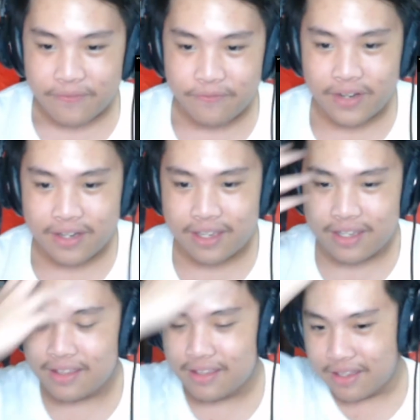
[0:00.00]

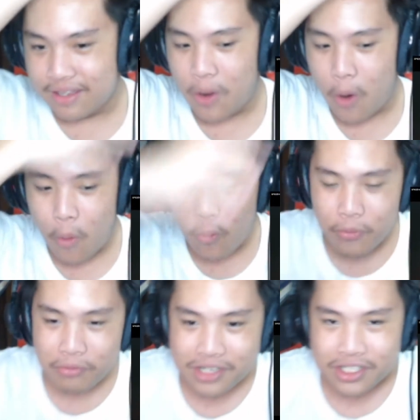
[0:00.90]
Fucking
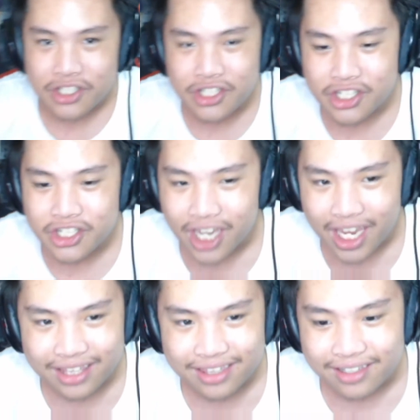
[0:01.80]
holy shit.
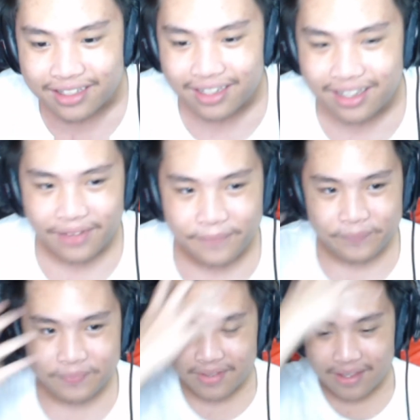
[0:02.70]

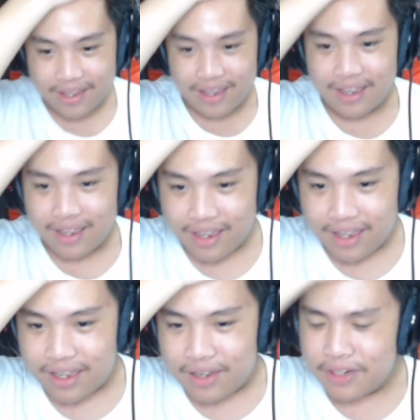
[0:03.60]

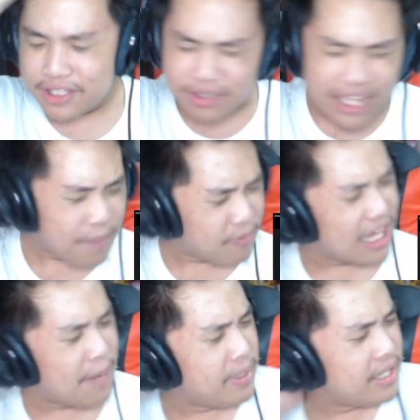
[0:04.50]
Wait, so what happened
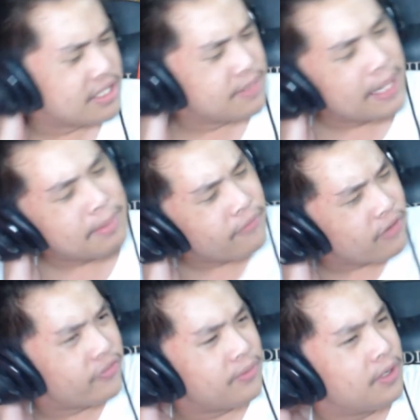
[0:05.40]
to Spider-Man
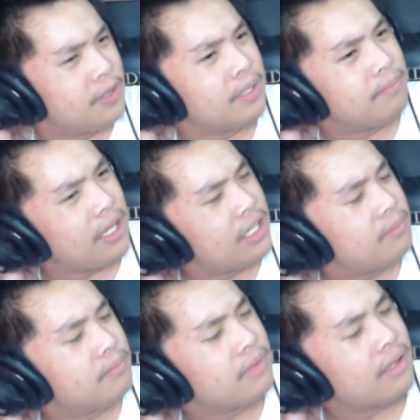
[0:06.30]
Far From Home that made
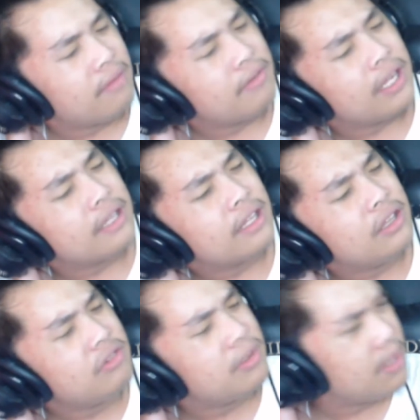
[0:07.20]
him... Wait, I
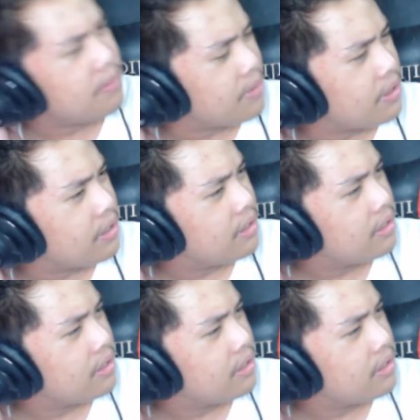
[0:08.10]
don't remember.